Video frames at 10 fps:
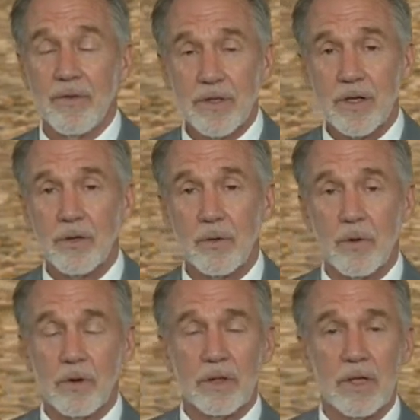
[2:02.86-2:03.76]
physical
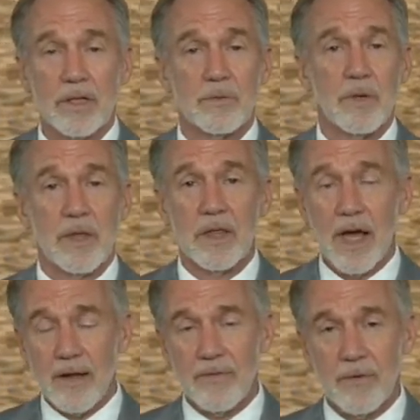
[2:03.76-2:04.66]
world is with
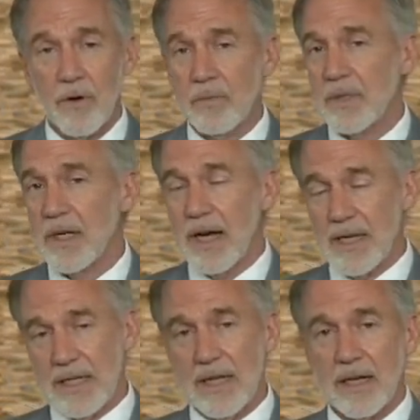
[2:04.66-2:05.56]
life forms and
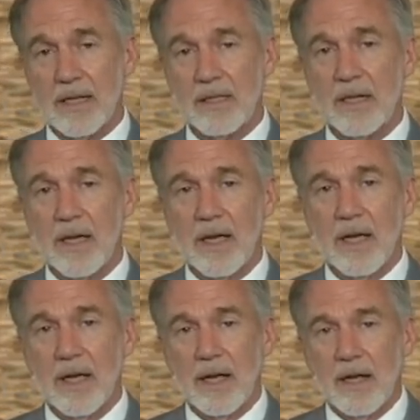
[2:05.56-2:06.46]
ideas,
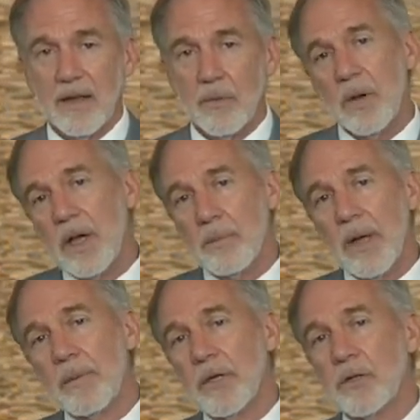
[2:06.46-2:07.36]
that we could
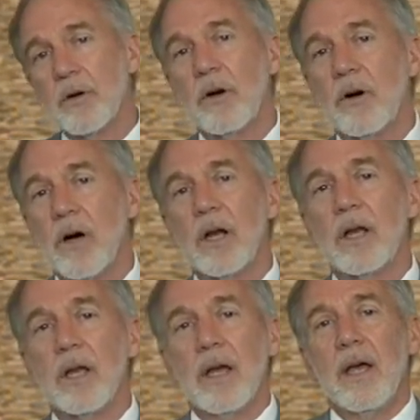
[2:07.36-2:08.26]
maybe draw
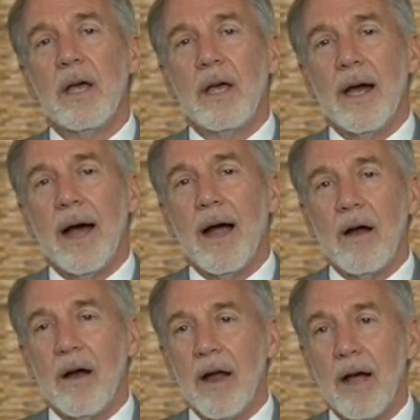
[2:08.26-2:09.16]
on
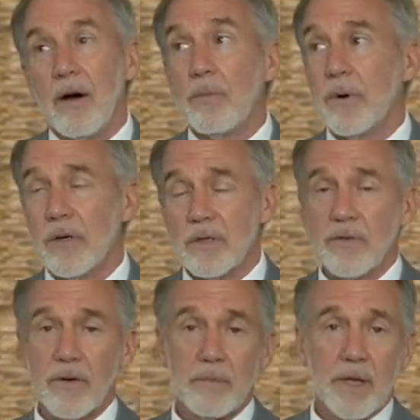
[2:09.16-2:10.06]
our helpers
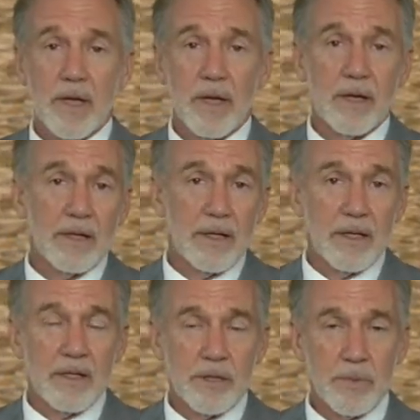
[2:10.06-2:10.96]
from the
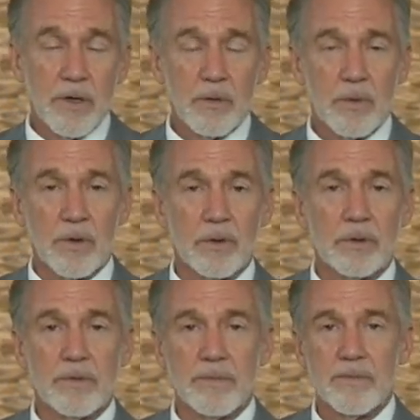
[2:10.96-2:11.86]
spirit
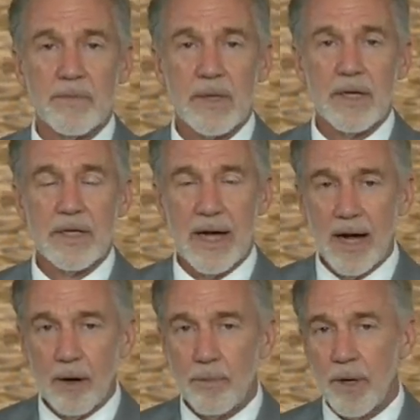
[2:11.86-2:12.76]
world to
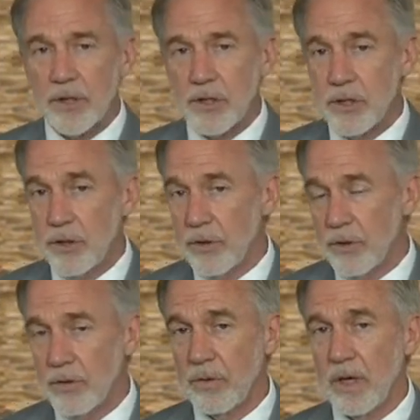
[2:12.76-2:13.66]
help us
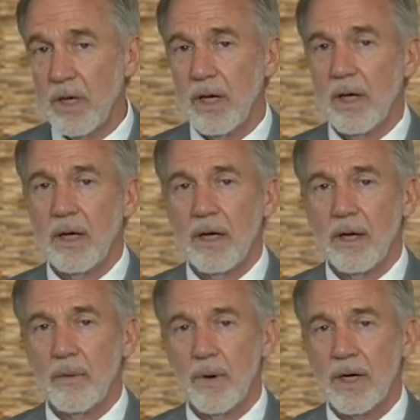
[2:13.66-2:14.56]
do
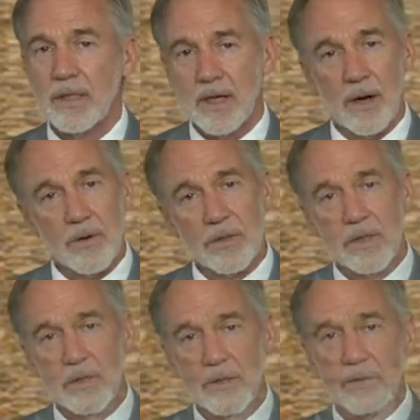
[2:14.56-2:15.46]
what is ours
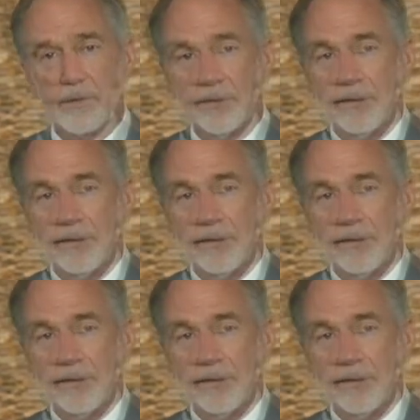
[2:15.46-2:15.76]
to do.